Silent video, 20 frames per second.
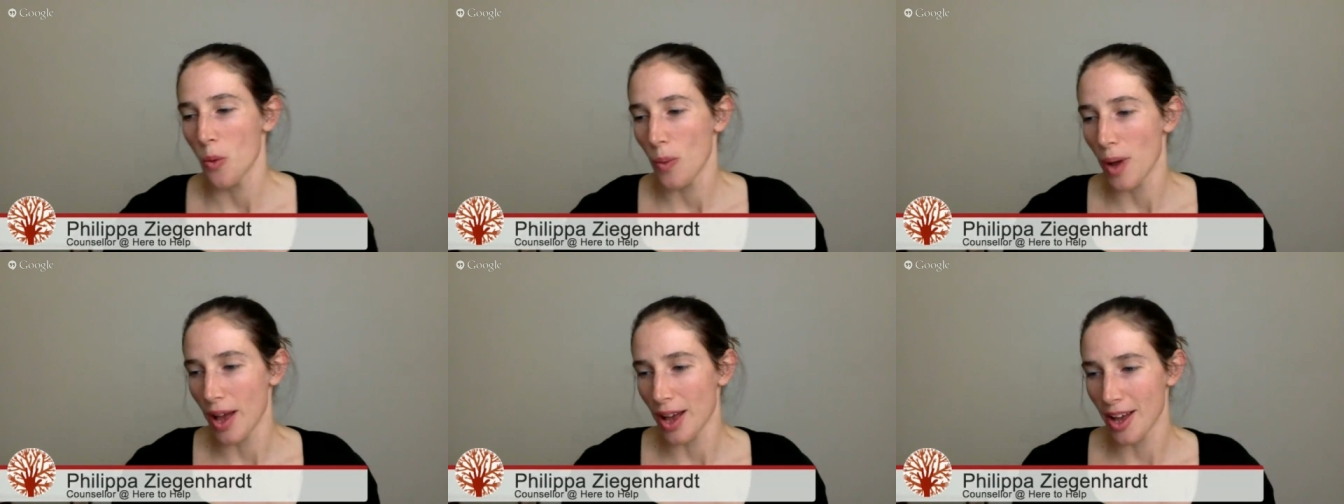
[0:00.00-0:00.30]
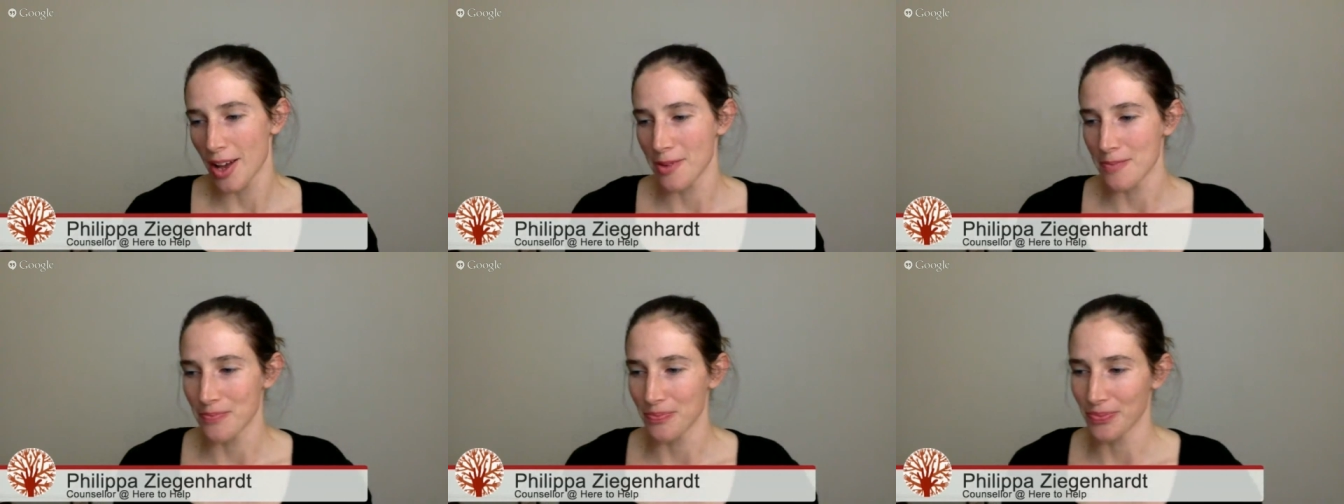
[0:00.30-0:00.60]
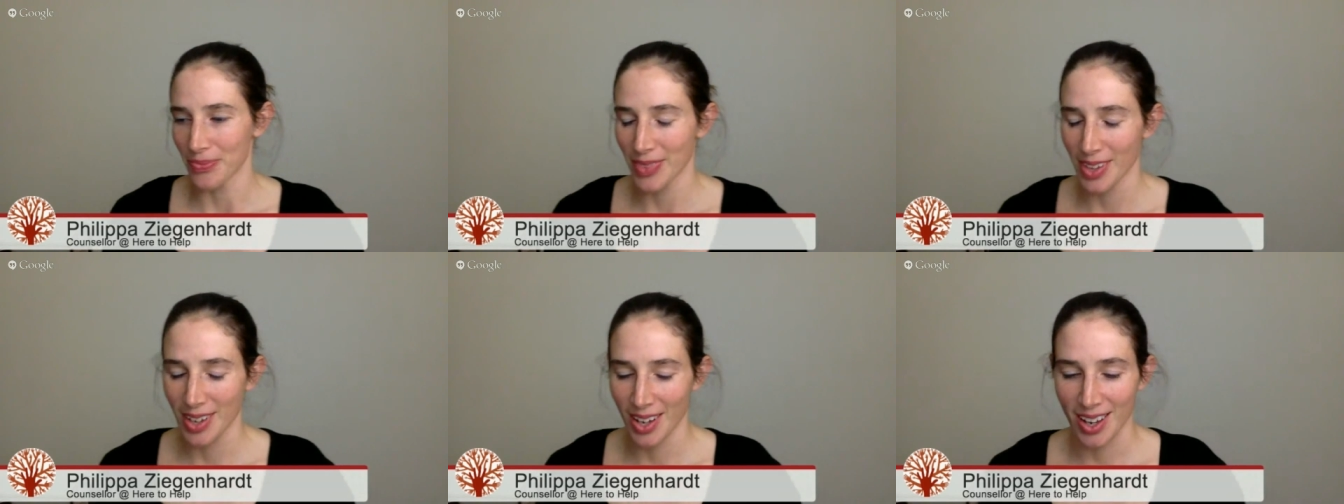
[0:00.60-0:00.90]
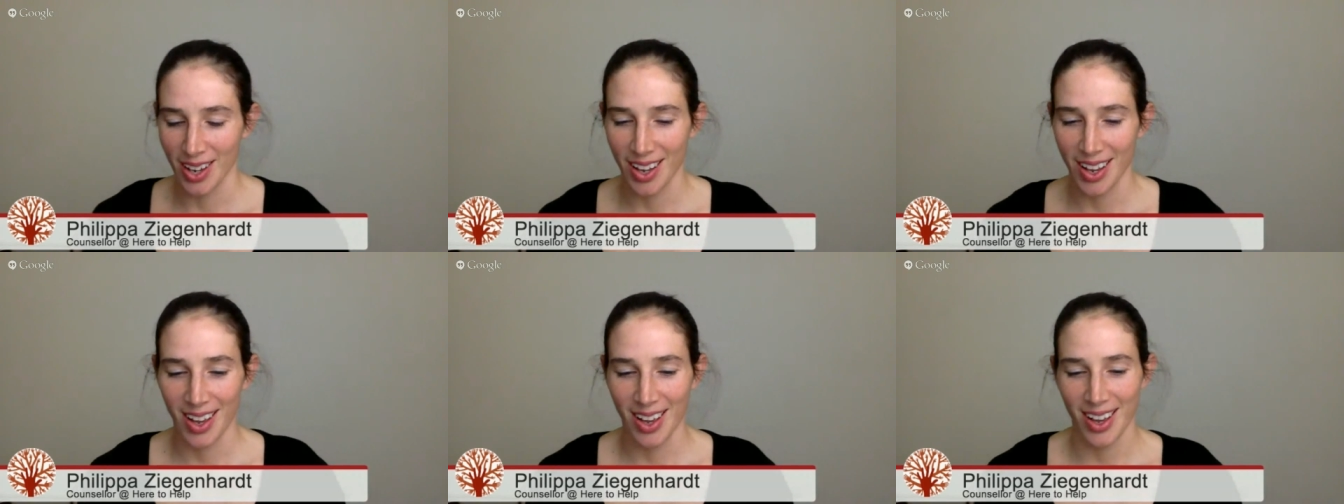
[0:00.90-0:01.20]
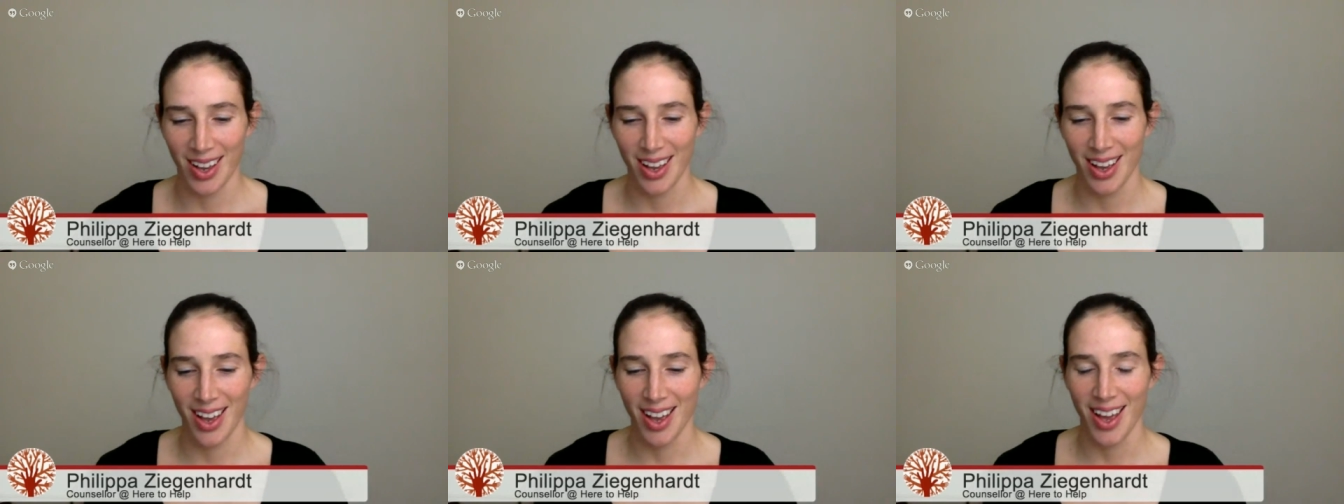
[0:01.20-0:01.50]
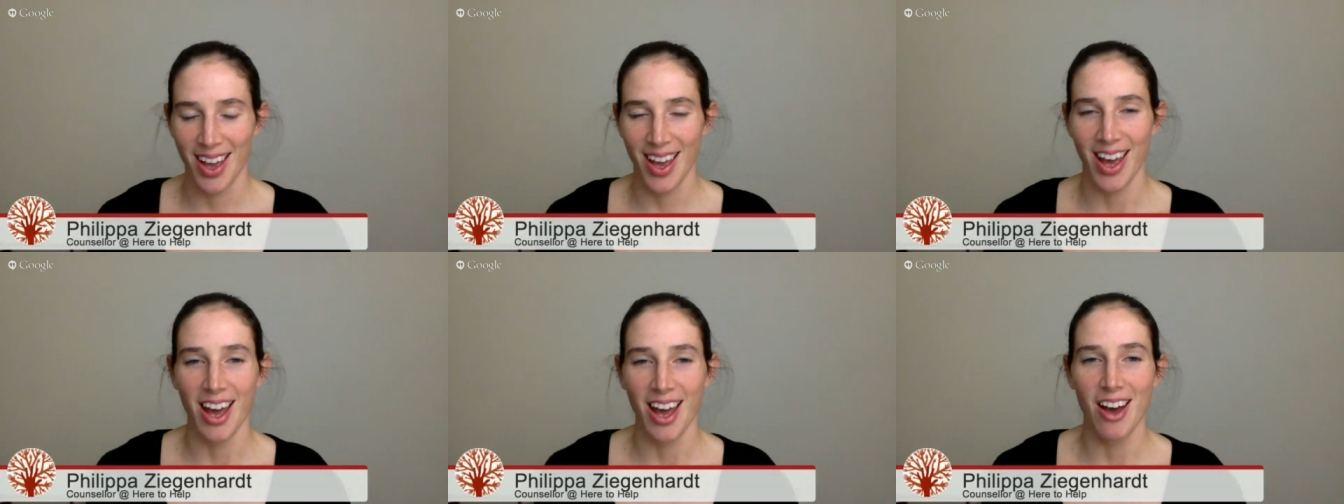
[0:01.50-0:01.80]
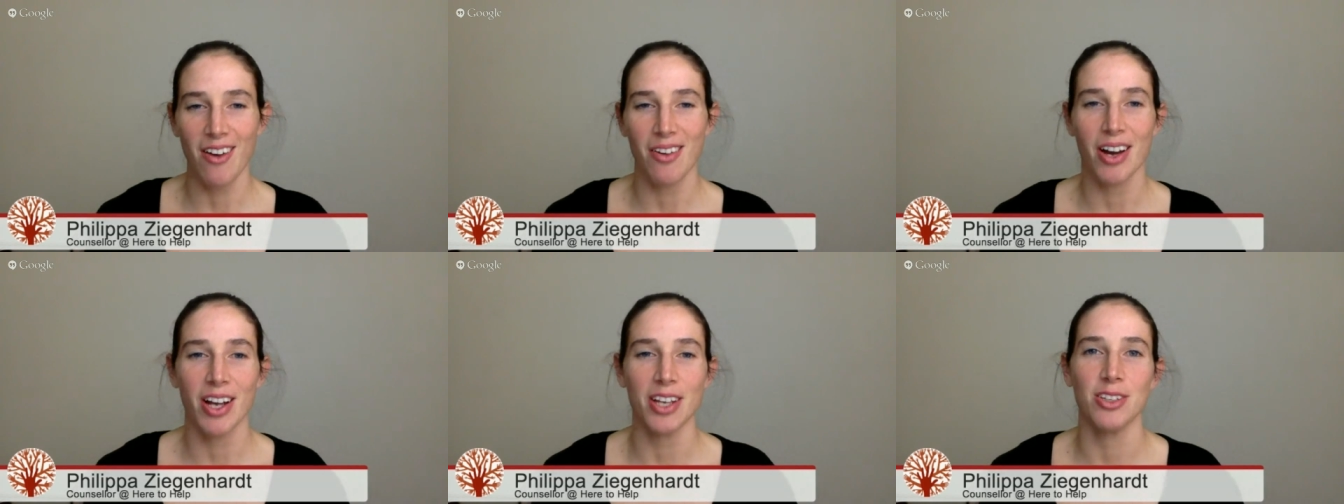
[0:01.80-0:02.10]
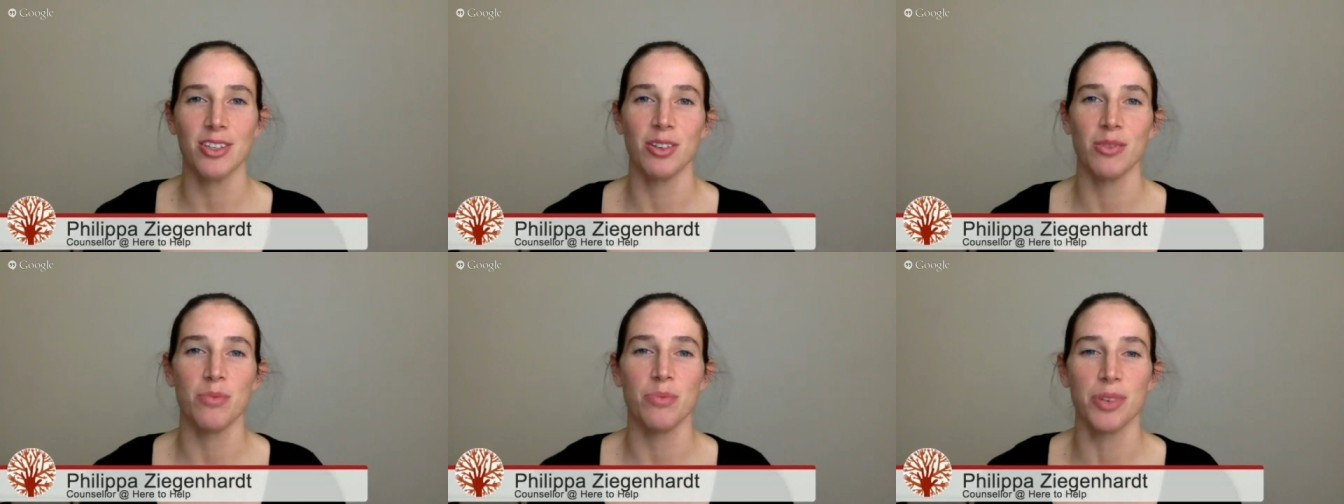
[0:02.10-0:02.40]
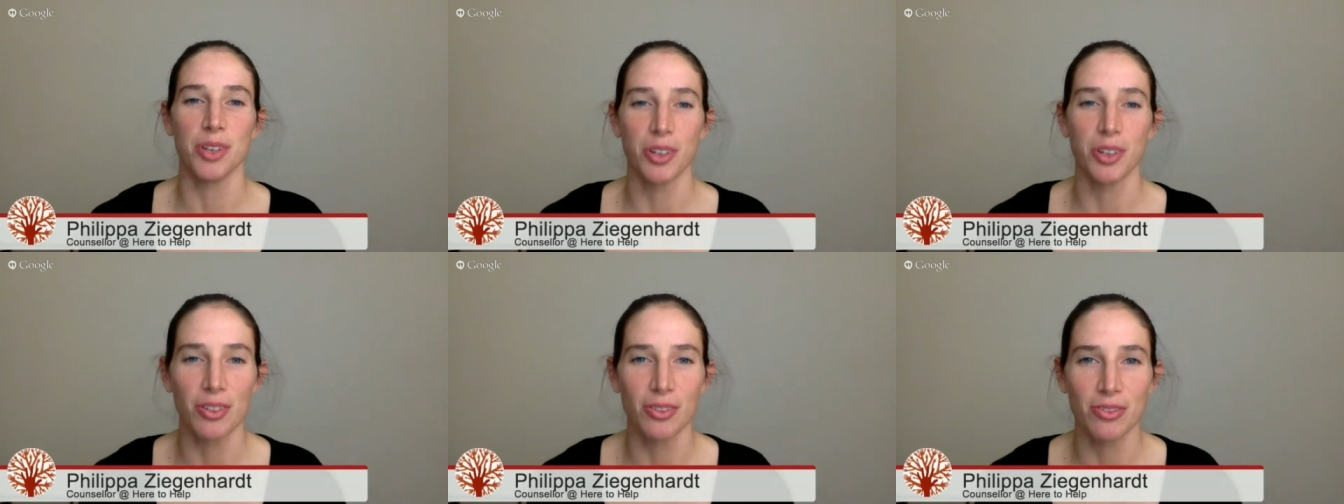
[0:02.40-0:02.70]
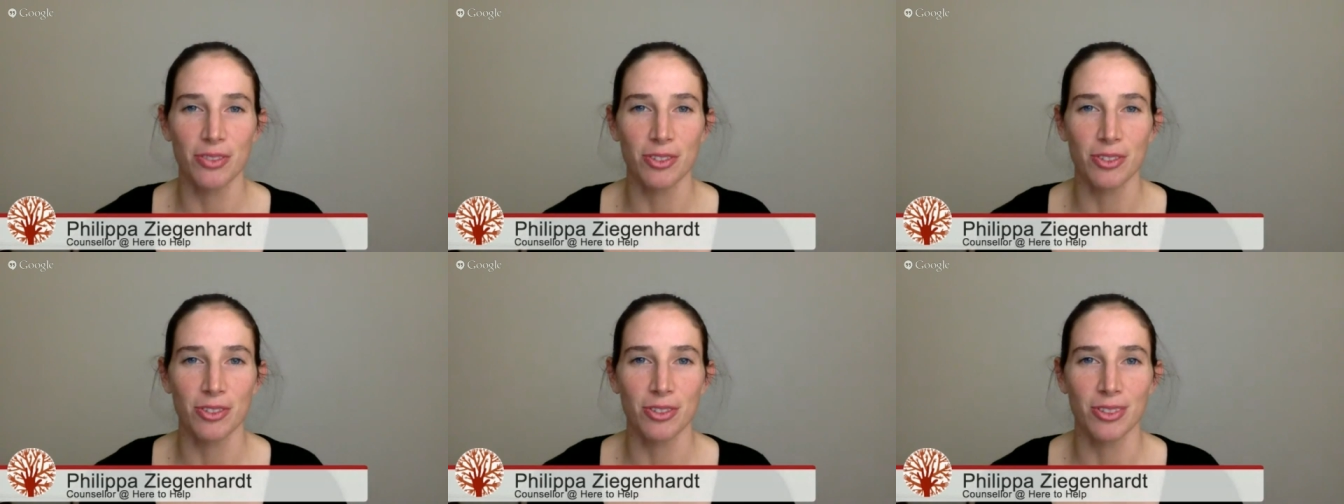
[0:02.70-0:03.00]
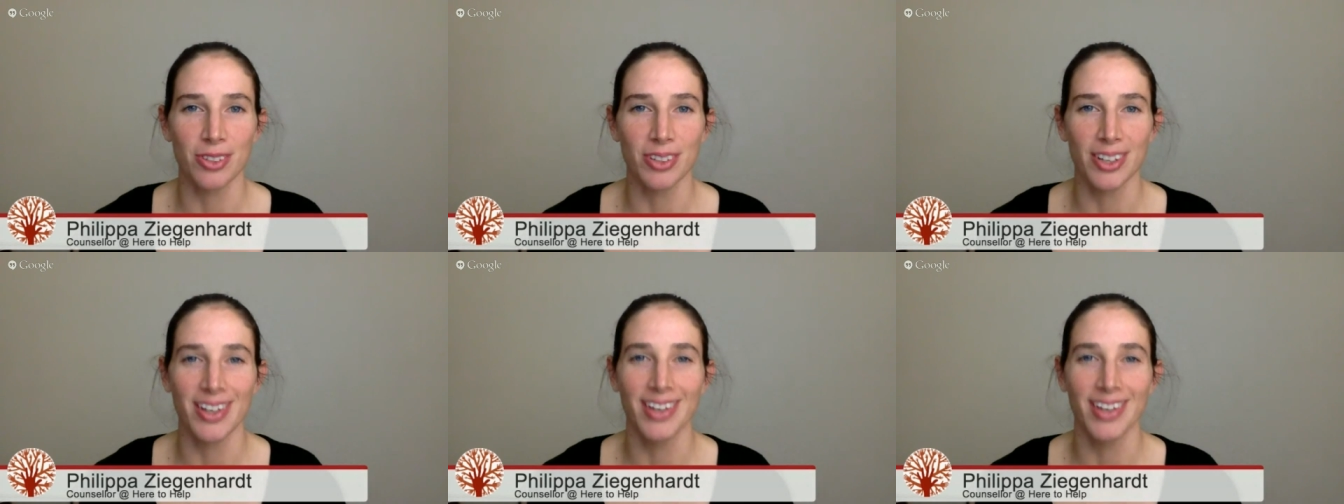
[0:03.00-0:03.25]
How are you beautiful?